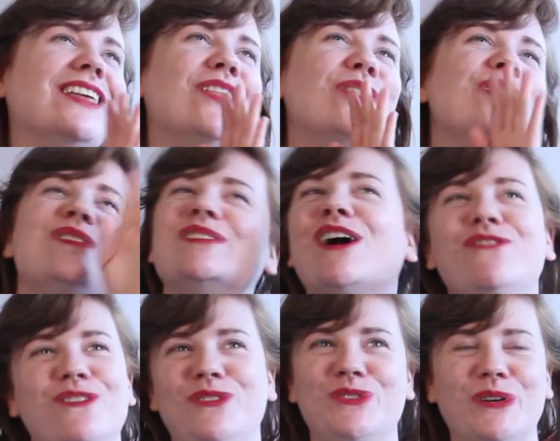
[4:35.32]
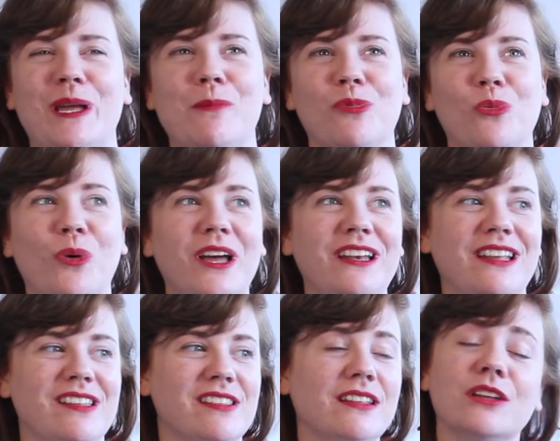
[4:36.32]
the stuff of dreams. One
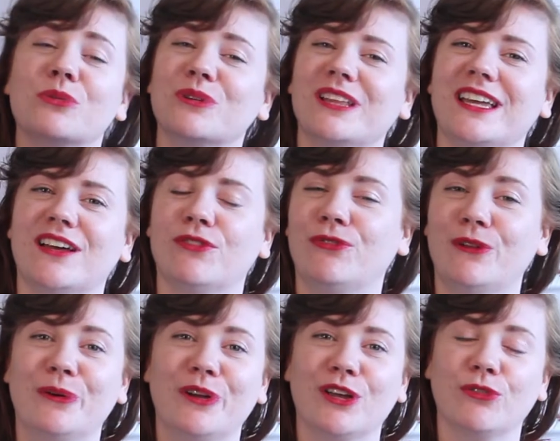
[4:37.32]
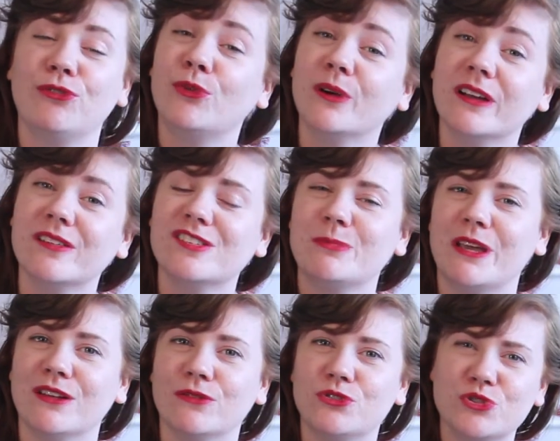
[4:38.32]
is literally a floating forest
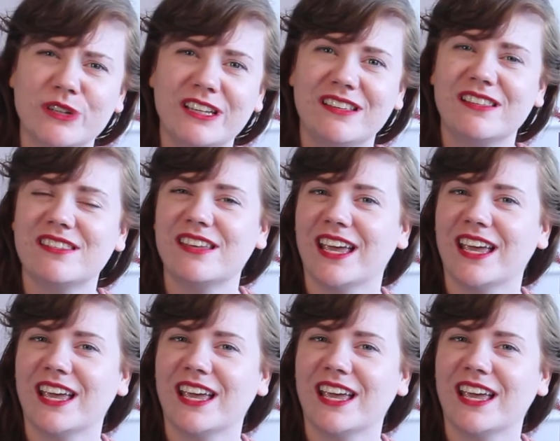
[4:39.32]
made of trees